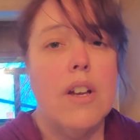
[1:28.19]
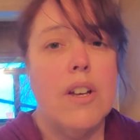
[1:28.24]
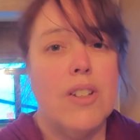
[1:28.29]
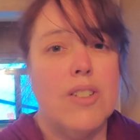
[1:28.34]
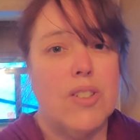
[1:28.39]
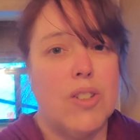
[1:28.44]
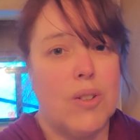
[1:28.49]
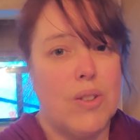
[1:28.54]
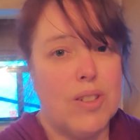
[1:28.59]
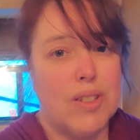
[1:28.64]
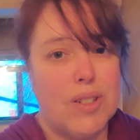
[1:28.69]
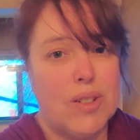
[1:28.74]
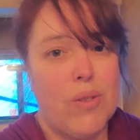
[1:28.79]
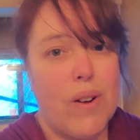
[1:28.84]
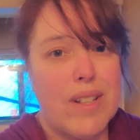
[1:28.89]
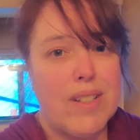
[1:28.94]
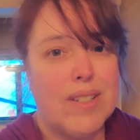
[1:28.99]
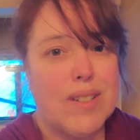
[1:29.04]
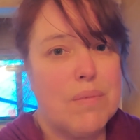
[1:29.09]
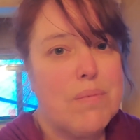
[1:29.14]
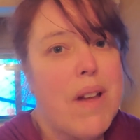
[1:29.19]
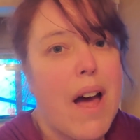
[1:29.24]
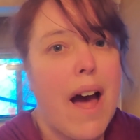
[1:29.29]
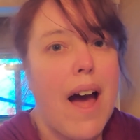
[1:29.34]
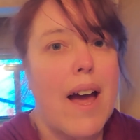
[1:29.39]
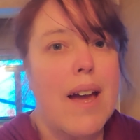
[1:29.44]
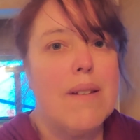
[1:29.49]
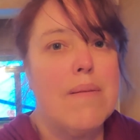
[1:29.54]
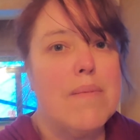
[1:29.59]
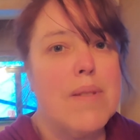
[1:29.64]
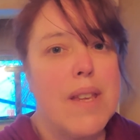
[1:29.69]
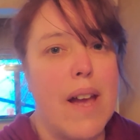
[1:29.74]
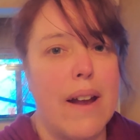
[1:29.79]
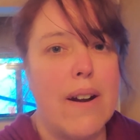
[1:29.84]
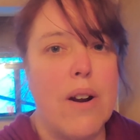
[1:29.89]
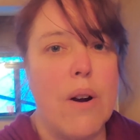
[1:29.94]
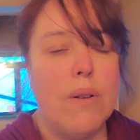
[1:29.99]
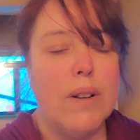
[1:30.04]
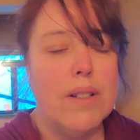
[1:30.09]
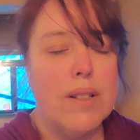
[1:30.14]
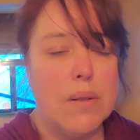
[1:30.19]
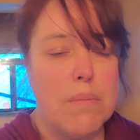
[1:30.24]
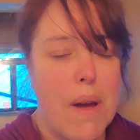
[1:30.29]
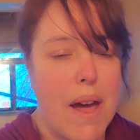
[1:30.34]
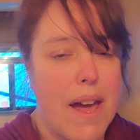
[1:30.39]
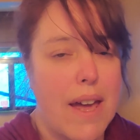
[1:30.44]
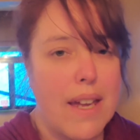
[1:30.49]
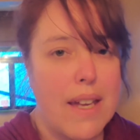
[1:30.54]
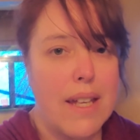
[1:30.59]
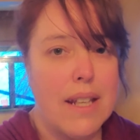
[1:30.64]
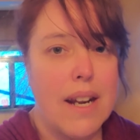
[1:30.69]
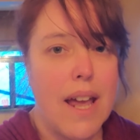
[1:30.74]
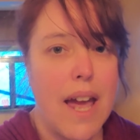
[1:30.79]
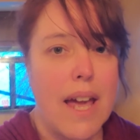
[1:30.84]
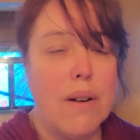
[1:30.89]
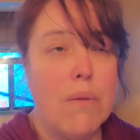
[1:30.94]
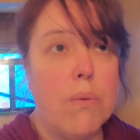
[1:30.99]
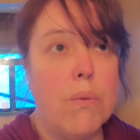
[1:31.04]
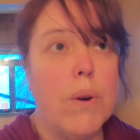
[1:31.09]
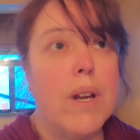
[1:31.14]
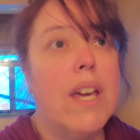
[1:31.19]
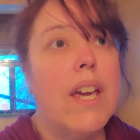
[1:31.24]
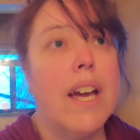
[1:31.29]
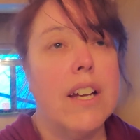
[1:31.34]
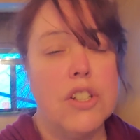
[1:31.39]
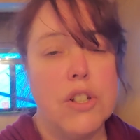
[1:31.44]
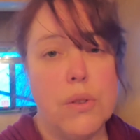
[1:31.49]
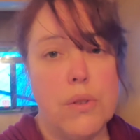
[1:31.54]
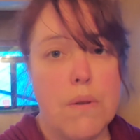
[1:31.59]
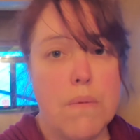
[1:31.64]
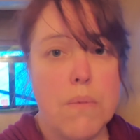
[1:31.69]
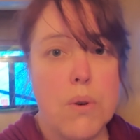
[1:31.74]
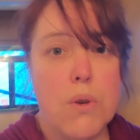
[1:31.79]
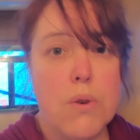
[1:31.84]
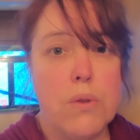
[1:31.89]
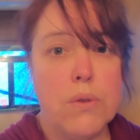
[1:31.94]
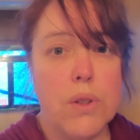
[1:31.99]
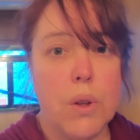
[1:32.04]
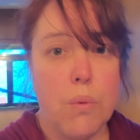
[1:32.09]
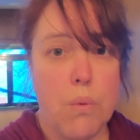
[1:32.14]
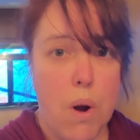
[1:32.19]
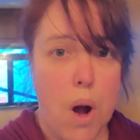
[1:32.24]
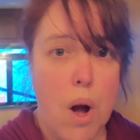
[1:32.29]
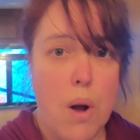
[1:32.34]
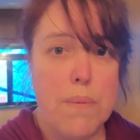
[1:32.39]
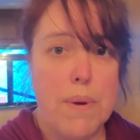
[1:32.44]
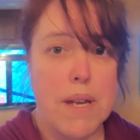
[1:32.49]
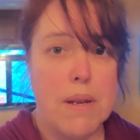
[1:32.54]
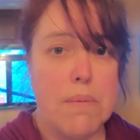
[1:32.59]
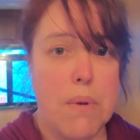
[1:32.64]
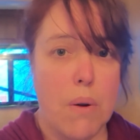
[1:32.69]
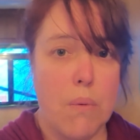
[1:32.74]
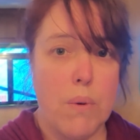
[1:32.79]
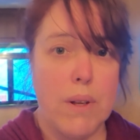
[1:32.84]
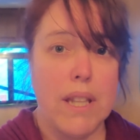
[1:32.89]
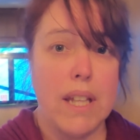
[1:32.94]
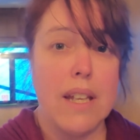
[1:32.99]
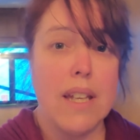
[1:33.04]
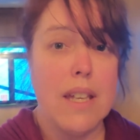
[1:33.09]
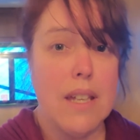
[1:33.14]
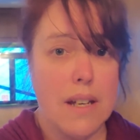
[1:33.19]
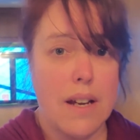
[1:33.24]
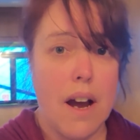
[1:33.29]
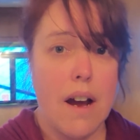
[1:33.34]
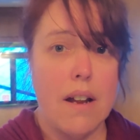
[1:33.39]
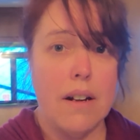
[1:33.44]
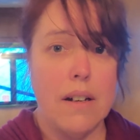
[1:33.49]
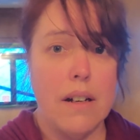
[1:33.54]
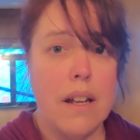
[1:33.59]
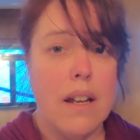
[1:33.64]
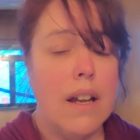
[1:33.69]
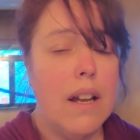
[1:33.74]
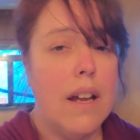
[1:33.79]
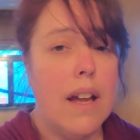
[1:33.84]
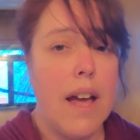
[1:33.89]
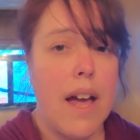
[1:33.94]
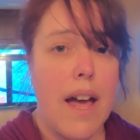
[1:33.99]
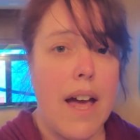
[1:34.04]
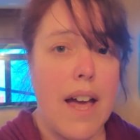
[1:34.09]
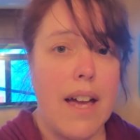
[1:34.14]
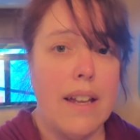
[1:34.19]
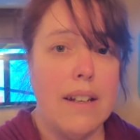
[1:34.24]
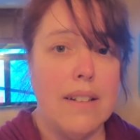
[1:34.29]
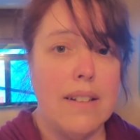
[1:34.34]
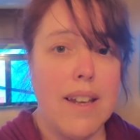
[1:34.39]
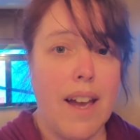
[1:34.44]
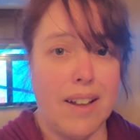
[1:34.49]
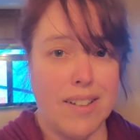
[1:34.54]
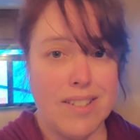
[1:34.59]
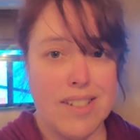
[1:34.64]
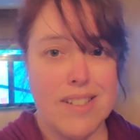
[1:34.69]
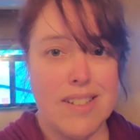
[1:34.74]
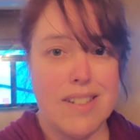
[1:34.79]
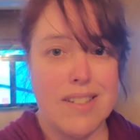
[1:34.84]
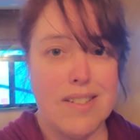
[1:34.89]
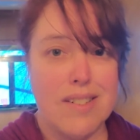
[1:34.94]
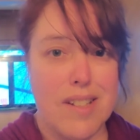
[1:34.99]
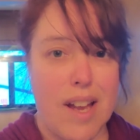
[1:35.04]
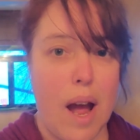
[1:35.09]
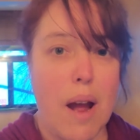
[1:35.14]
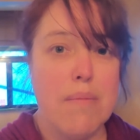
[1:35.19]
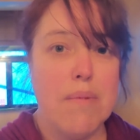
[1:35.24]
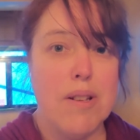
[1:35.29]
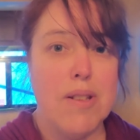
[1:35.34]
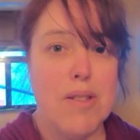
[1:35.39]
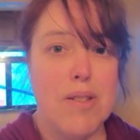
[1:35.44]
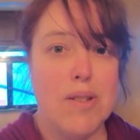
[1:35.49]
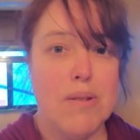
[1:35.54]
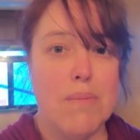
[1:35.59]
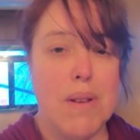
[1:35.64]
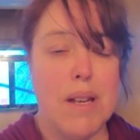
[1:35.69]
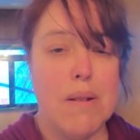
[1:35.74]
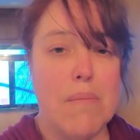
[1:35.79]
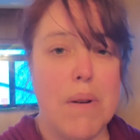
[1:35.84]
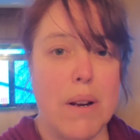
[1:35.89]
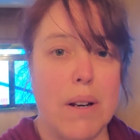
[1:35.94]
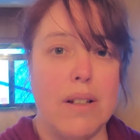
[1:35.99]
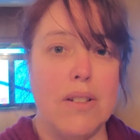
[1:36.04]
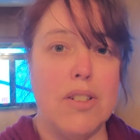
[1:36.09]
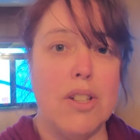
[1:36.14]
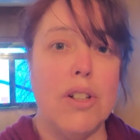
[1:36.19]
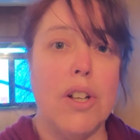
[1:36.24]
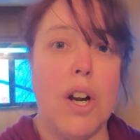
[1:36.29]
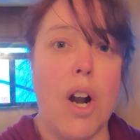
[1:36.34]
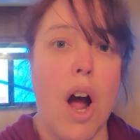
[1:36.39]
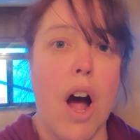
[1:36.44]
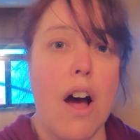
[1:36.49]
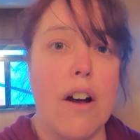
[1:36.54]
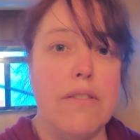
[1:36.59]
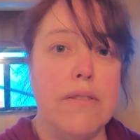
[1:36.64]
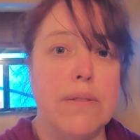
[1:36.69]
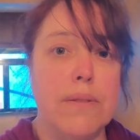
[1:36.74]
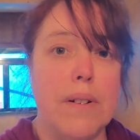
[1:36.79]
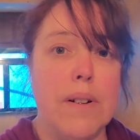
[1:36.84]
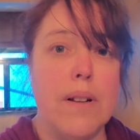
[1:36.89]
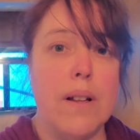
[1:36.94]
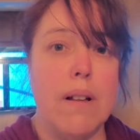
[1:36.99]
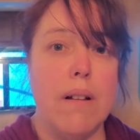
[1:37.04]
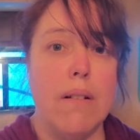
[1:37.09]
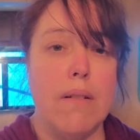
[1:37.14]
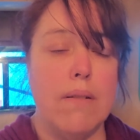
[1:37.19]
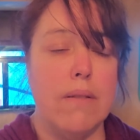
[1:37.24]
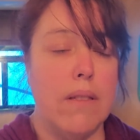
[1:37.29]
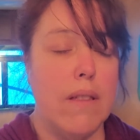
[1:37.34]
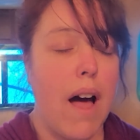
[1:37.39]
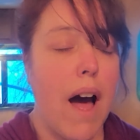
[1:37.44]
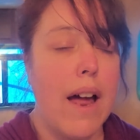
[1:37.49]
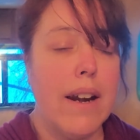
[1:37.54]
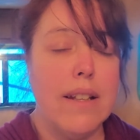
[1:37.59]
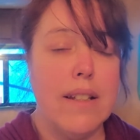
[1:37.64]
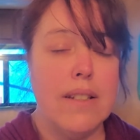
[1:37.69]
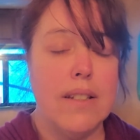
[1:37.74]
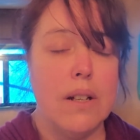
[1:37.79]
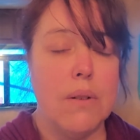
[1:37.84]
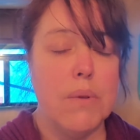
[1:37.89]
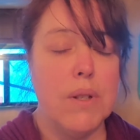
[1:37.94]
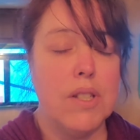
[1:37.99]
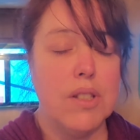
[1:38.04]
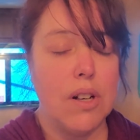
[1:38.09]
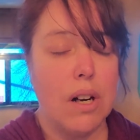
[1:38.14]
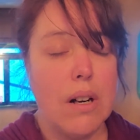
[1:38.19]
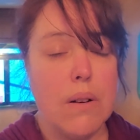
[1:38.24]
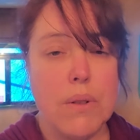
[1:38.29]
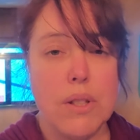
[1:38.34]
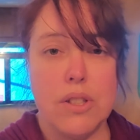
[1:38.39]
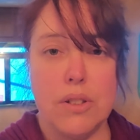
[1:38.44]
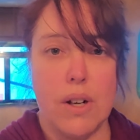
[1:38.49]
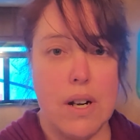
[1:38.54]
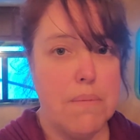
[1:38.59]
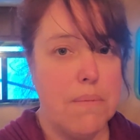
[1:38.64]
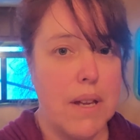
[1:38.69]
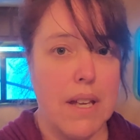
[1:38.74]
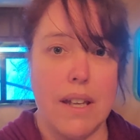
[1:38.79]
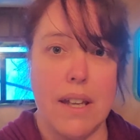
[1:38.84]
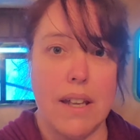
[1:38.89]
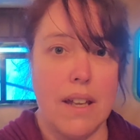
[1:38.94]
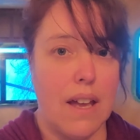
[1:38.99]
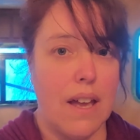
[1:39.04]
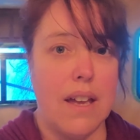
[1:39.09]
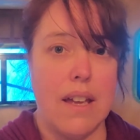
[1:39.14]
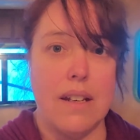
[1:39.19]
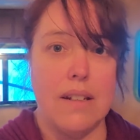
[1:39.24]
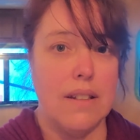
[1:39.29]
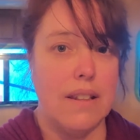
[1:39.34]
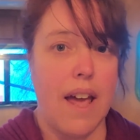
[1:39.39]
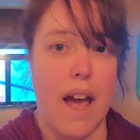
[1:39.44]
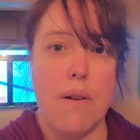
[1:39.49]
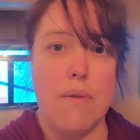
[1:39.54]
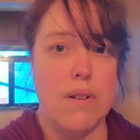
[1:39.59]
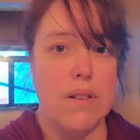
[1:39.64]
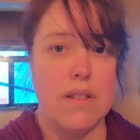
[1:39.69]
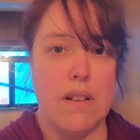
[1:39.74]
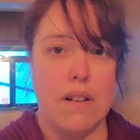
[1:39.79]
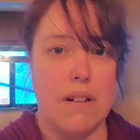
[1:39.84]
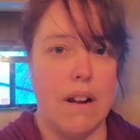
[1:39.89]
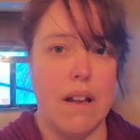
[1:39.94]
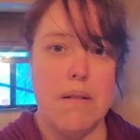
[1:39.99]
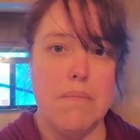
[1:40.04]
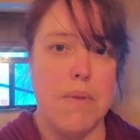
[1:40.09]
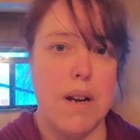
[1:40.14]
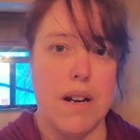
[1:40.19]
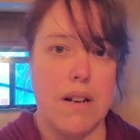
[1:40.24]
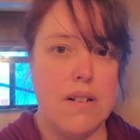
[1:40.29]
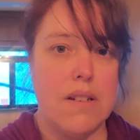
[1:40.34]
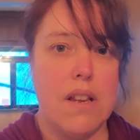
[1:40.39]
So this is why sometimes I know it's a pain, and we actually removed the wallpaper with a heat gun. And yes, it's a little time consuming, but it took it off a lot easier. We started with scraping it, and that was a nightmare.